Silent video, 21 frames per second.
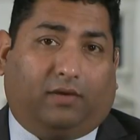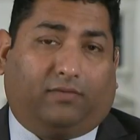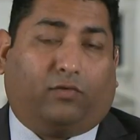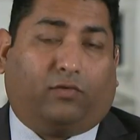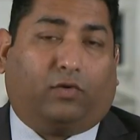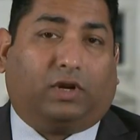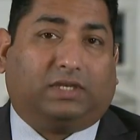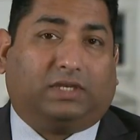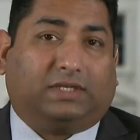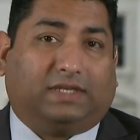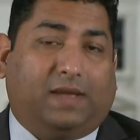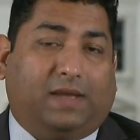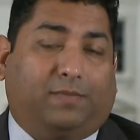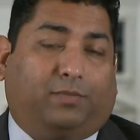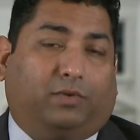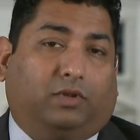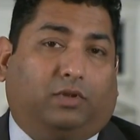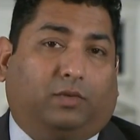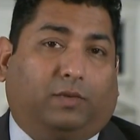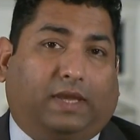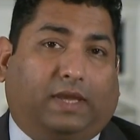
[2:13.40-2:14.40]
For
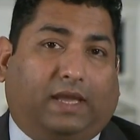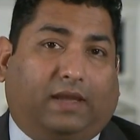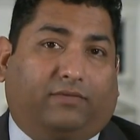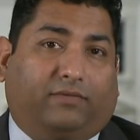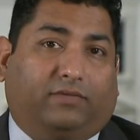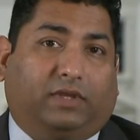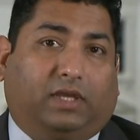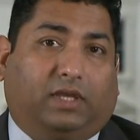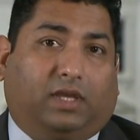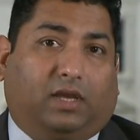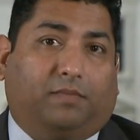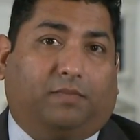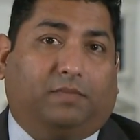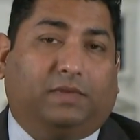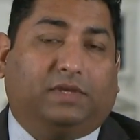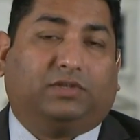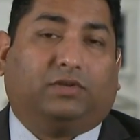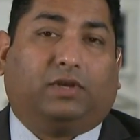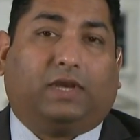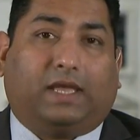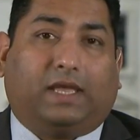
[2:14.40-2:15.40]
example, we have the
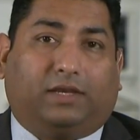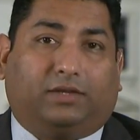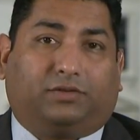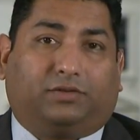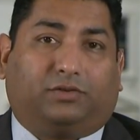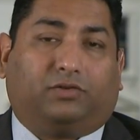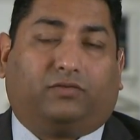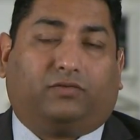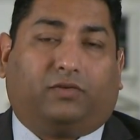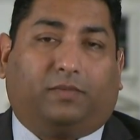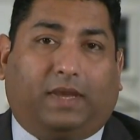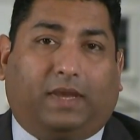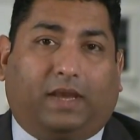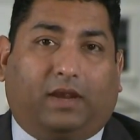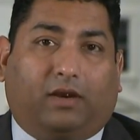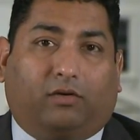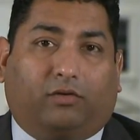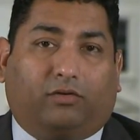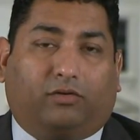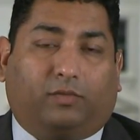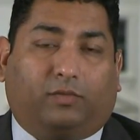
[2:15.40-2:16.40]
missile canisters from the
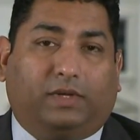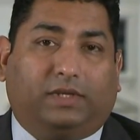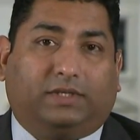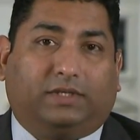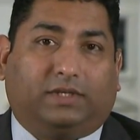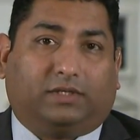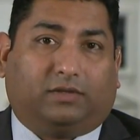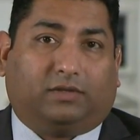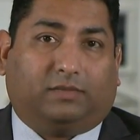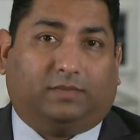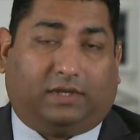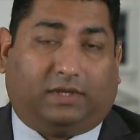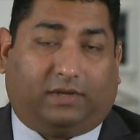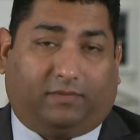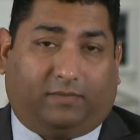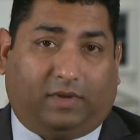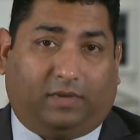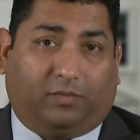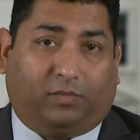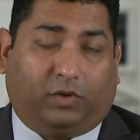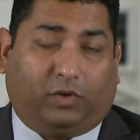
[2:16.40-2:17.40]
Aero 3 systems that
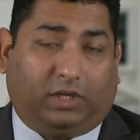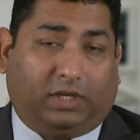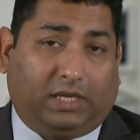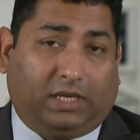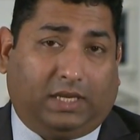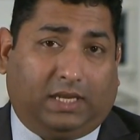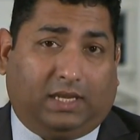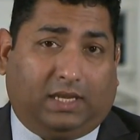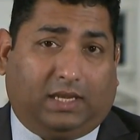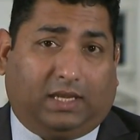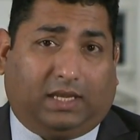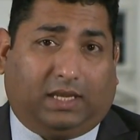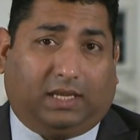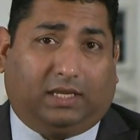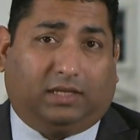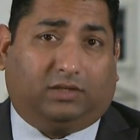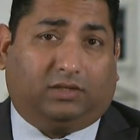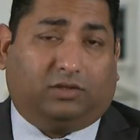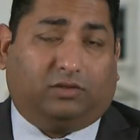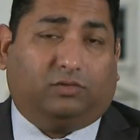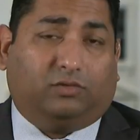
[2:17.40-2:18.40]
have been put
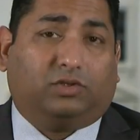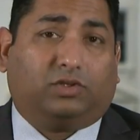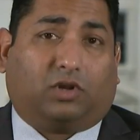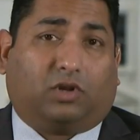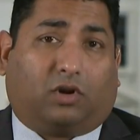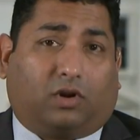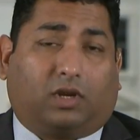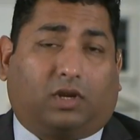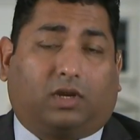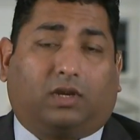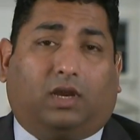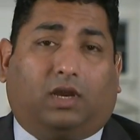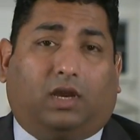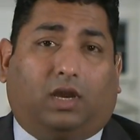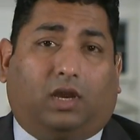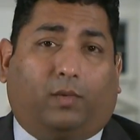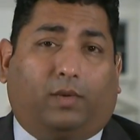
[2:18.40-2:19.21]
into Stark.